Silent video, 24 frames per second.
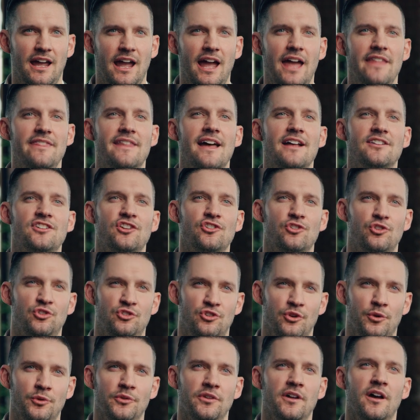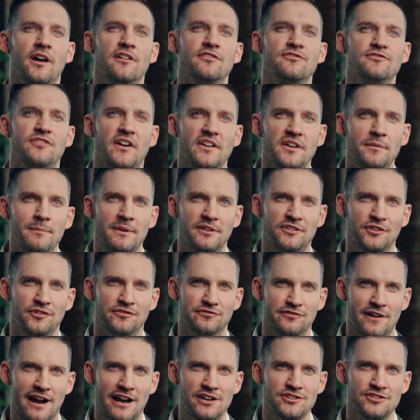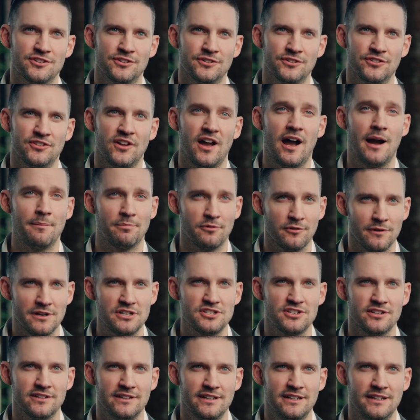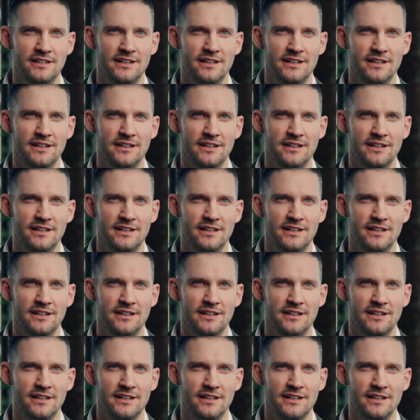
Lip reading: And that's as a result of fundamental fractures operationally